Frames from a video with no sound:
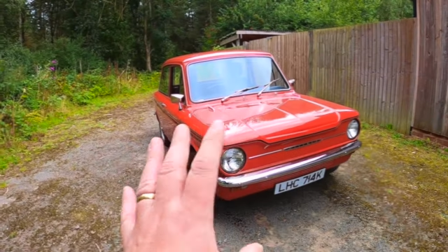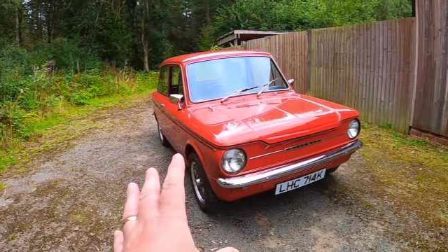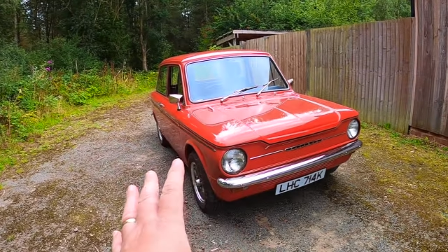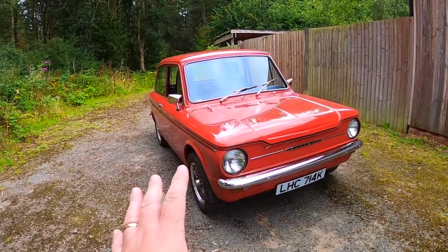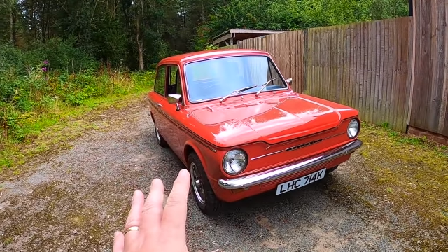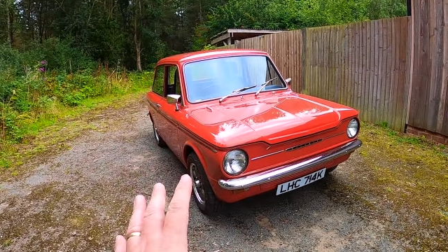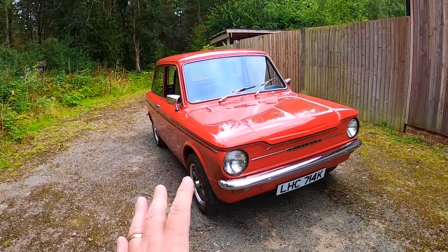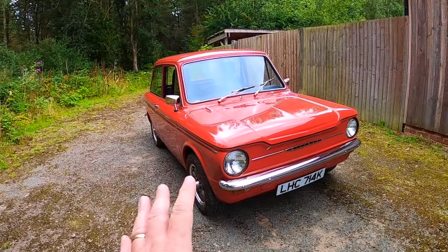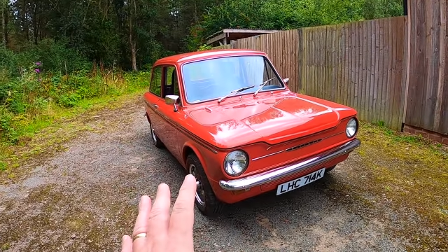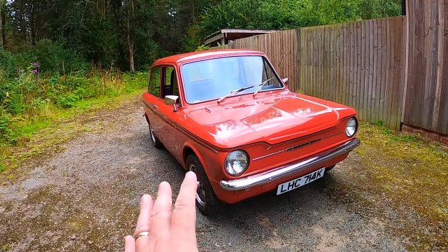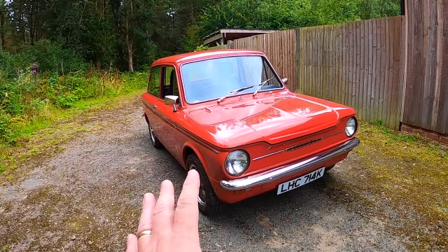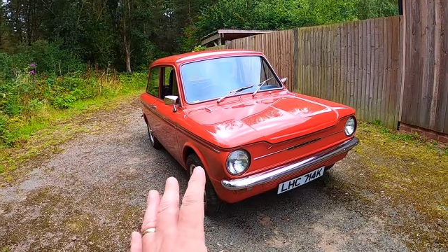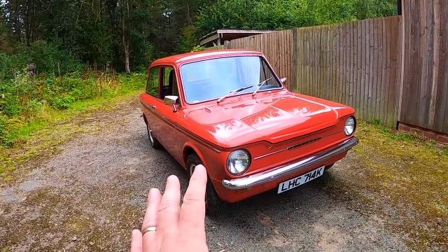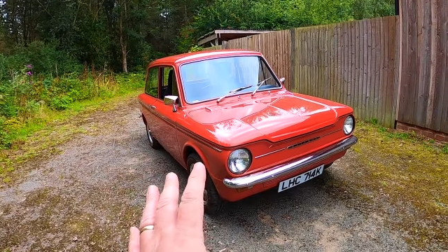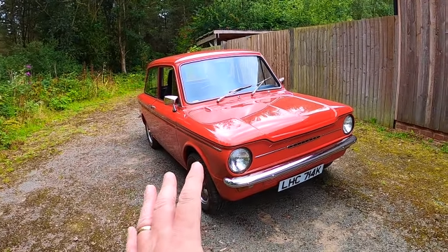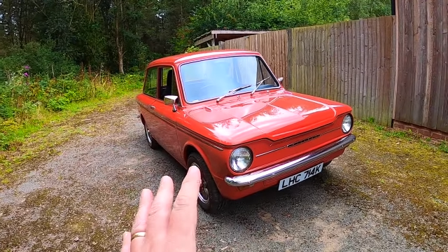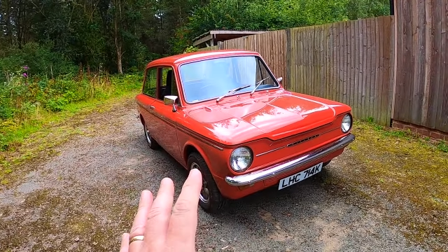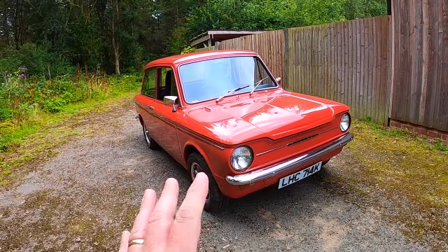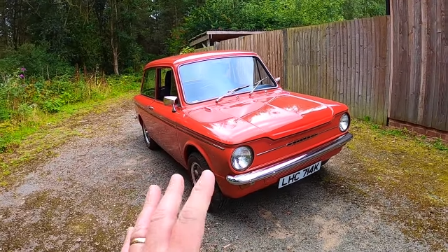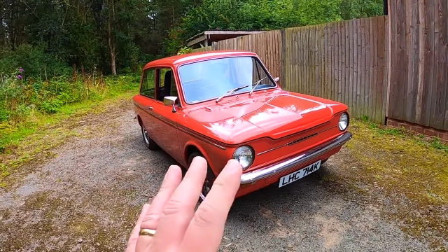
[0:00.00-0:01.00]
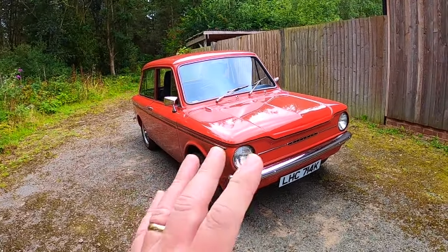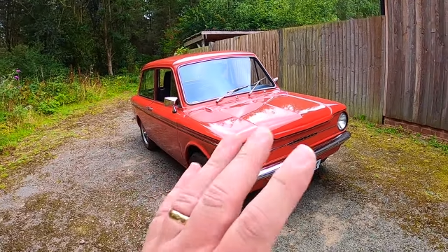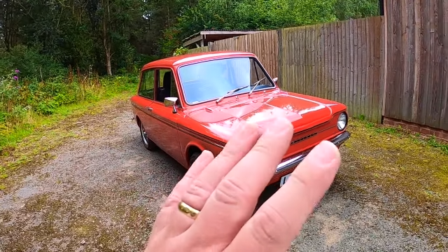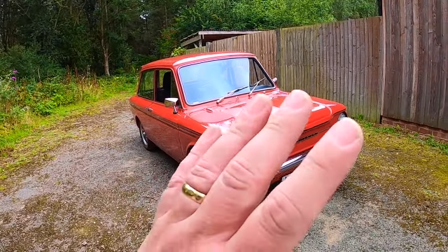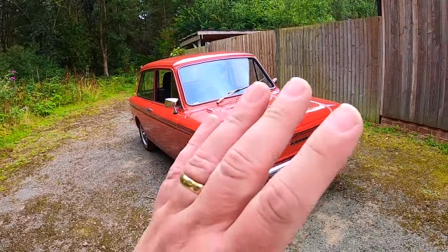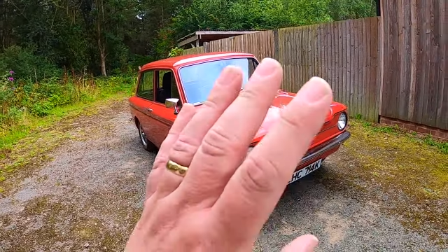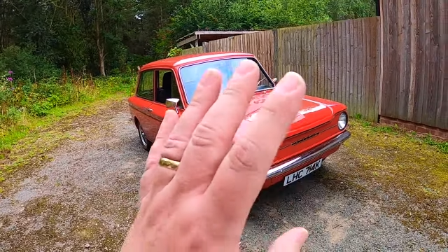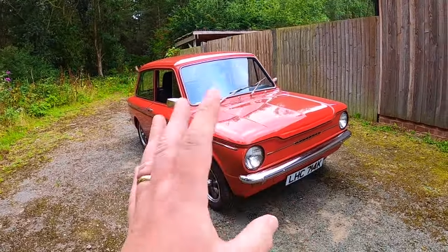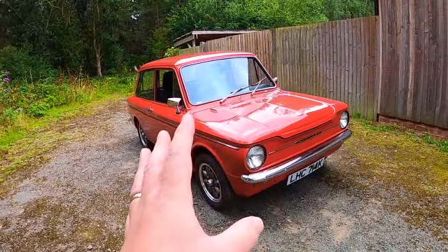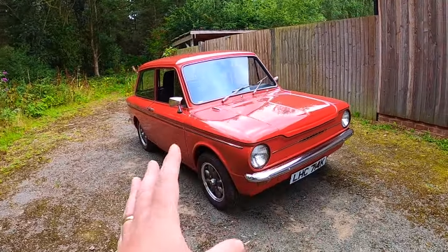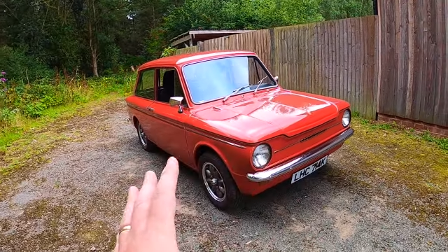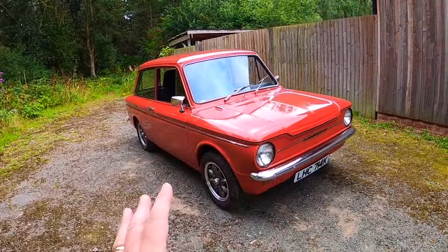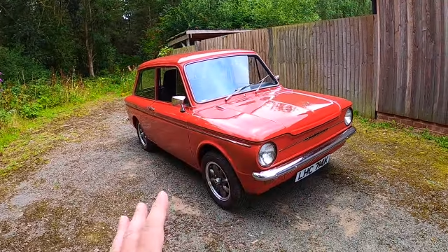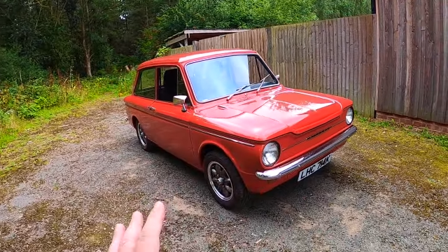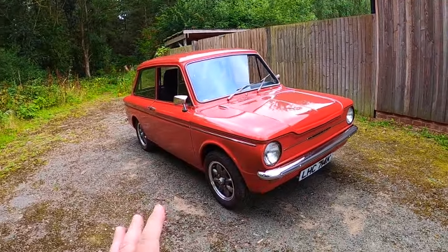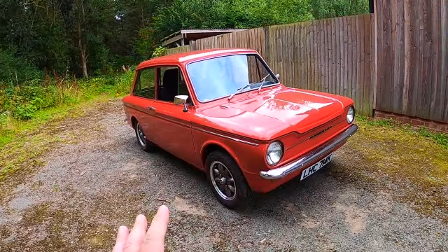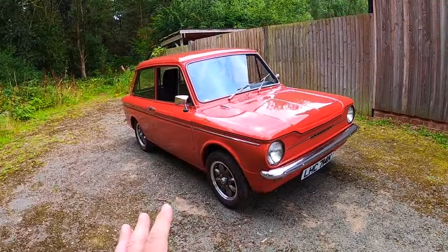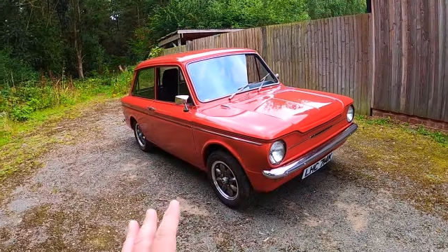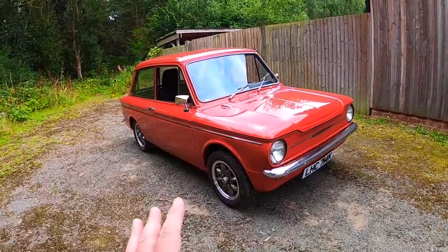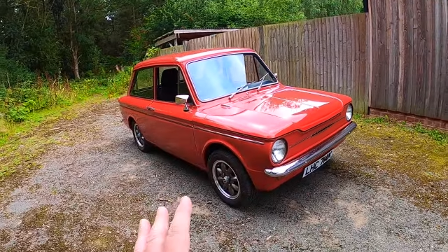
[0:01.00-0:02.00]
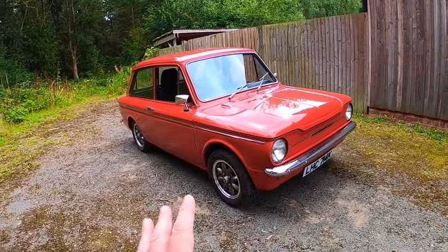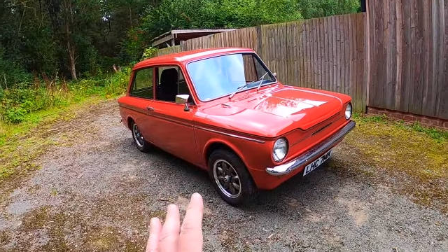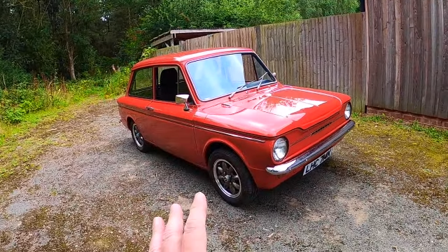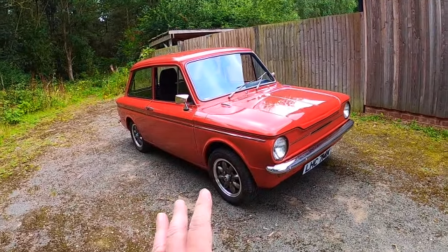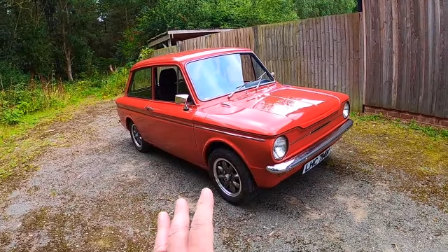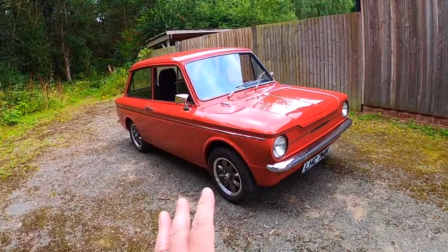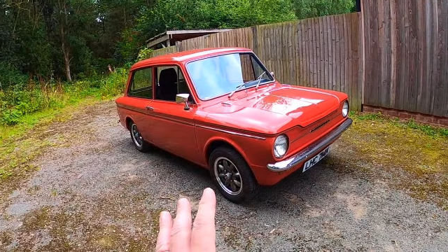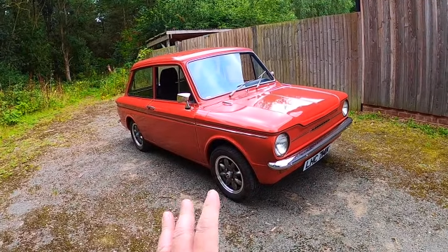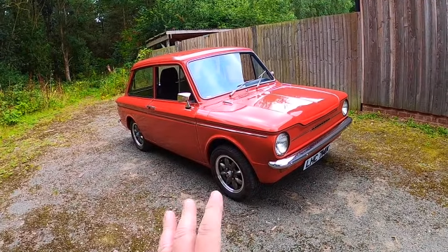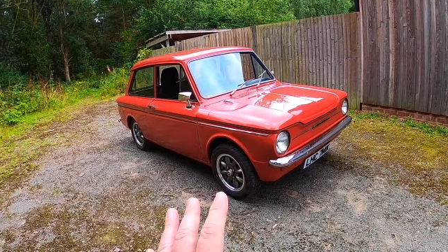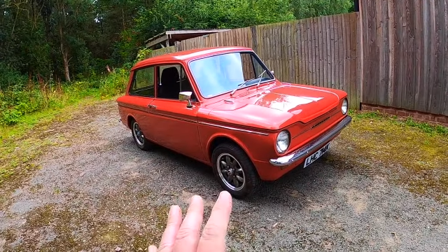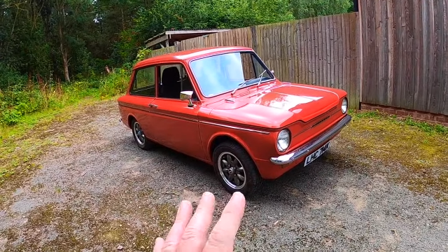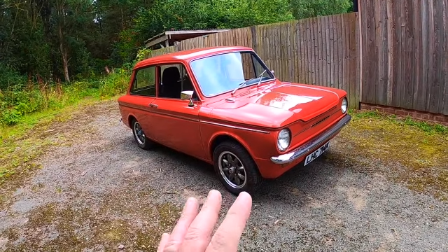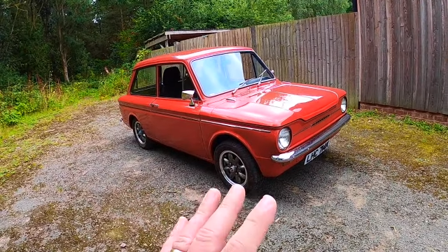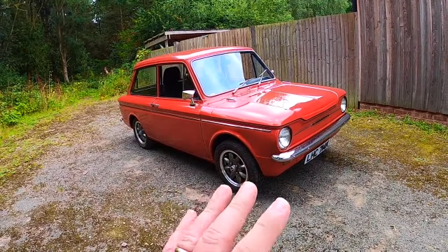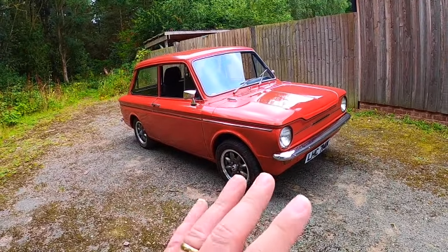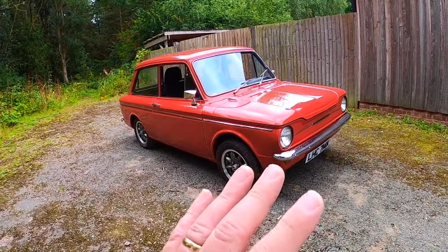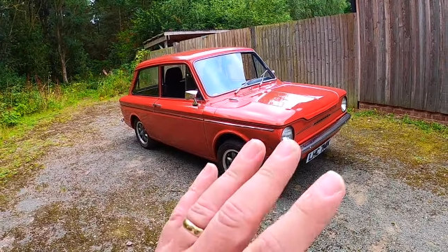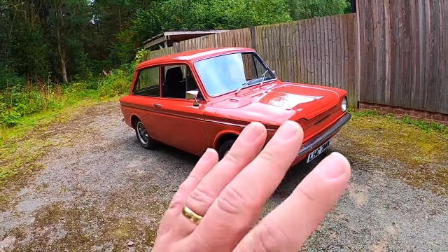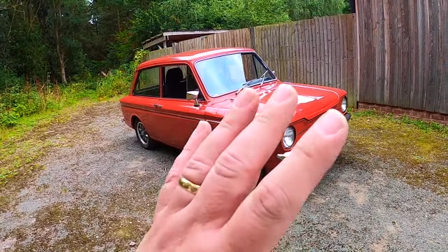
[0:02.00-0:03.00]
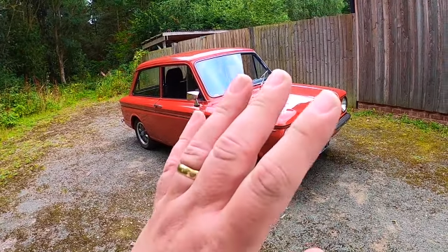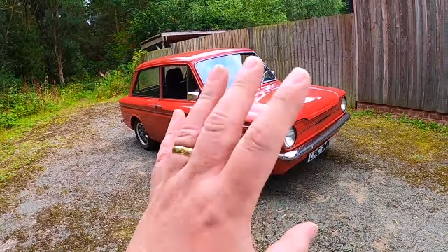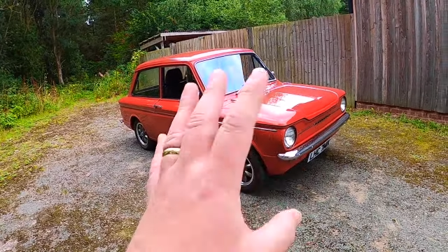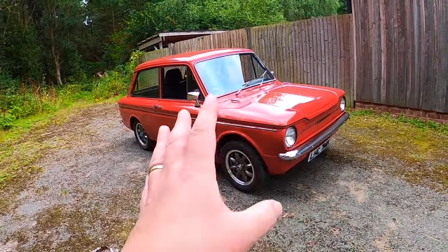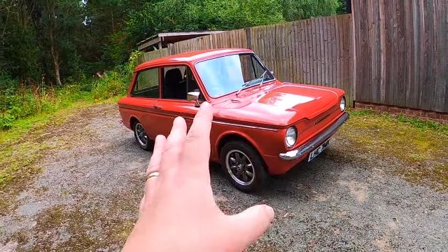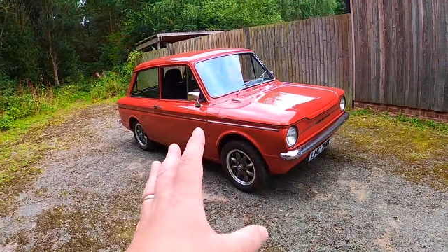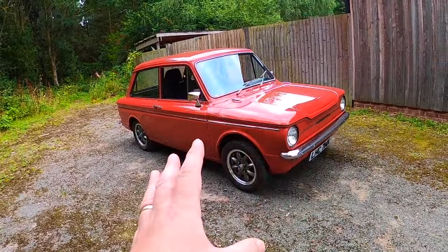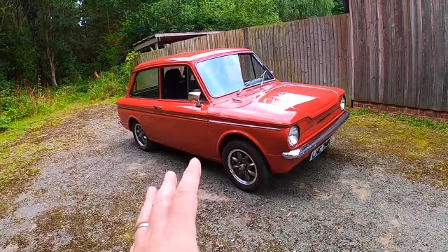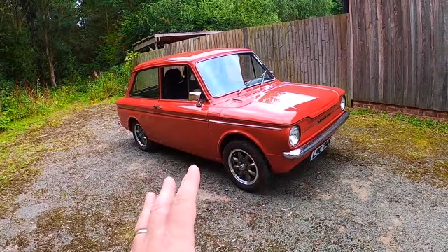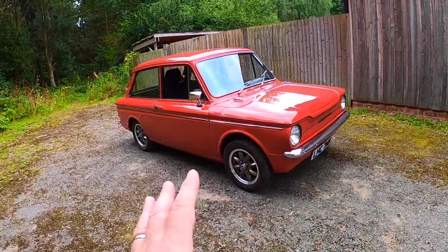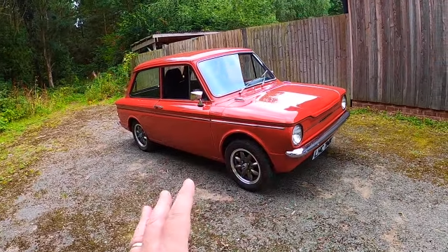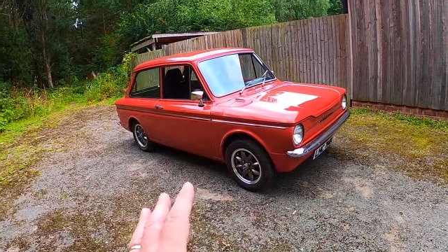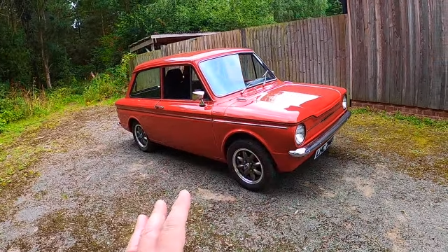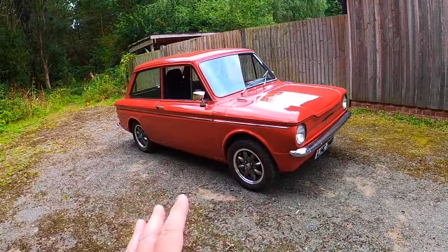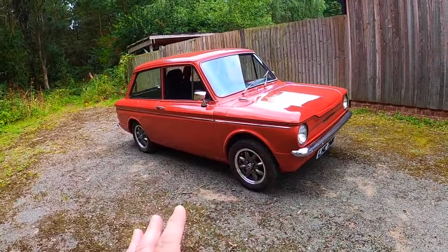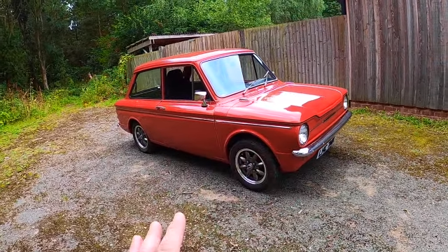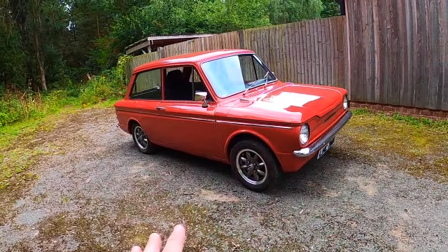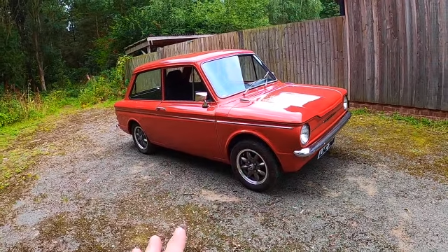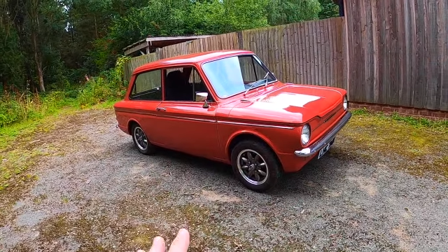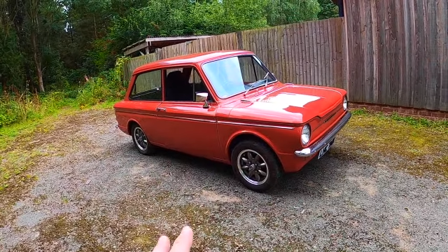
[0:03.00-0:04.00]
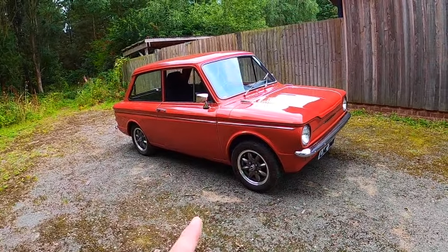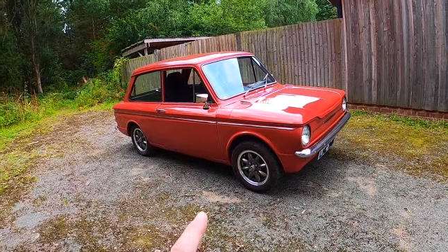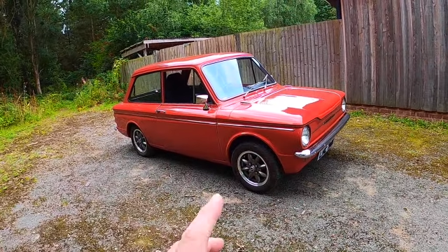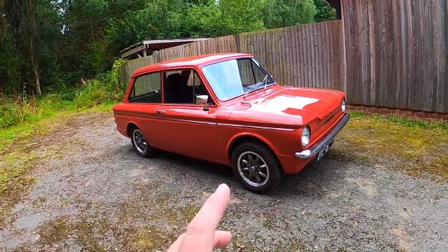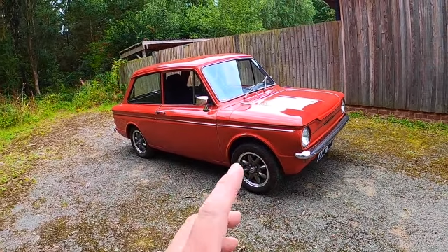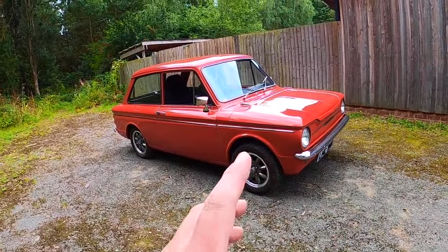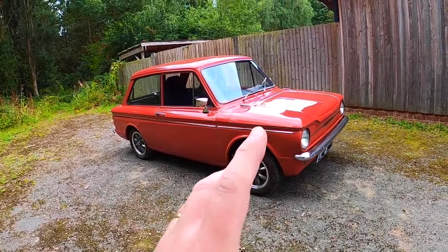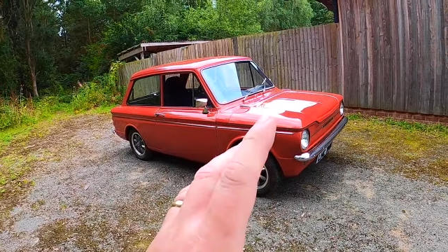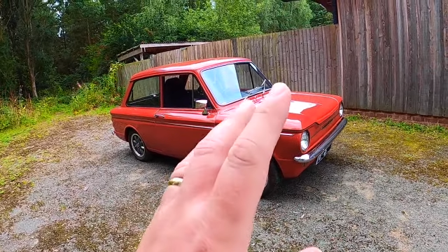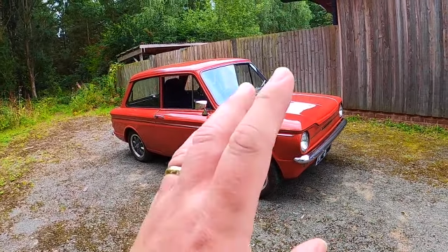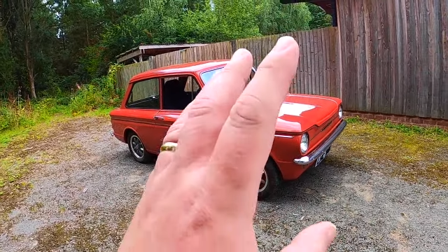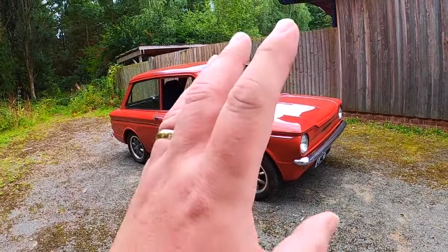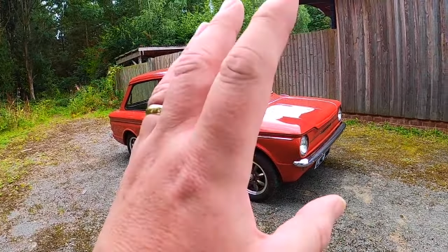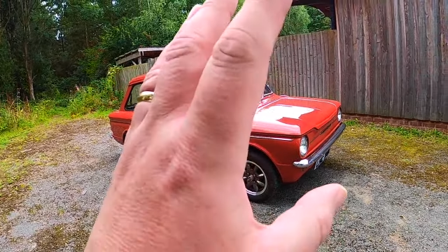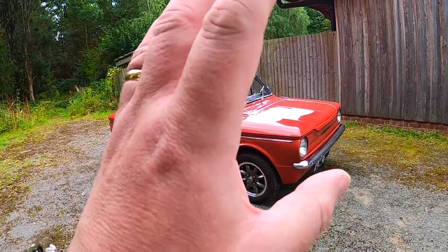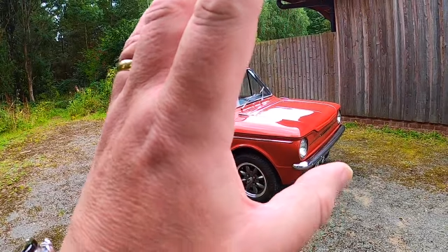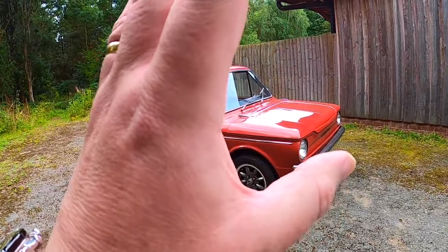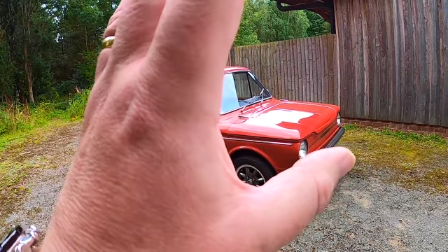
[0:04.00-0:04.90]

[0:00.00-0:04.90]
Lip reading: No face is visible, so there are no lips to read.